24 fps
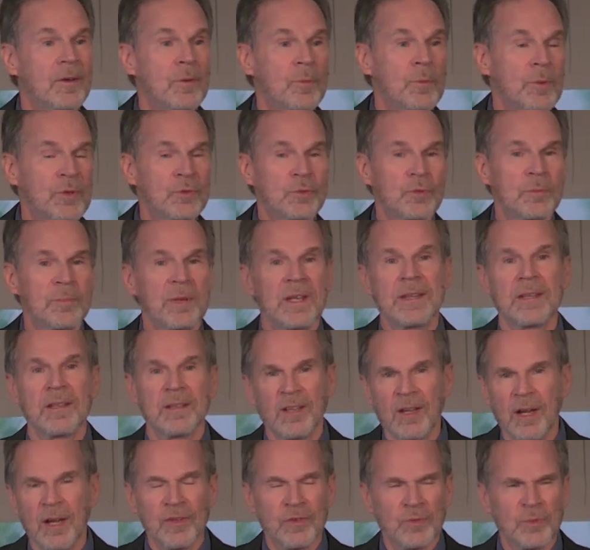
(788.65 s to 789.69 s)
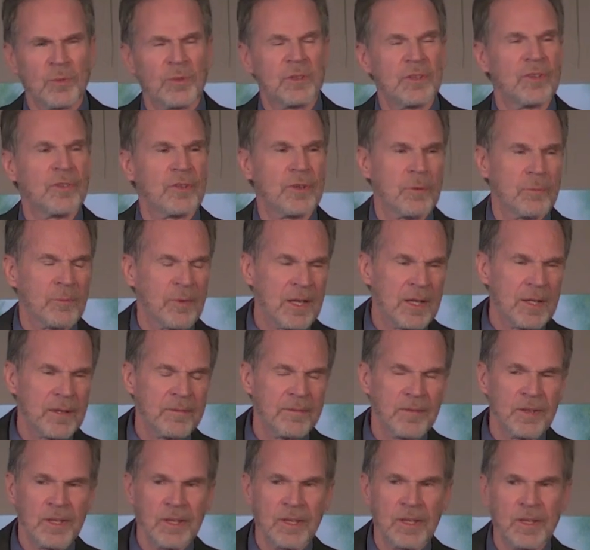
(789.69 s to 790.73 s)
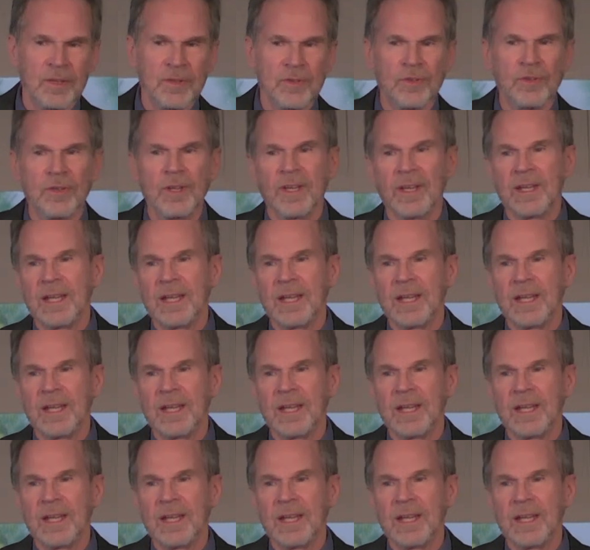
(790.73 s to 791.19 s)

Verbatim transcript: which would be that God's Word is irrelevant,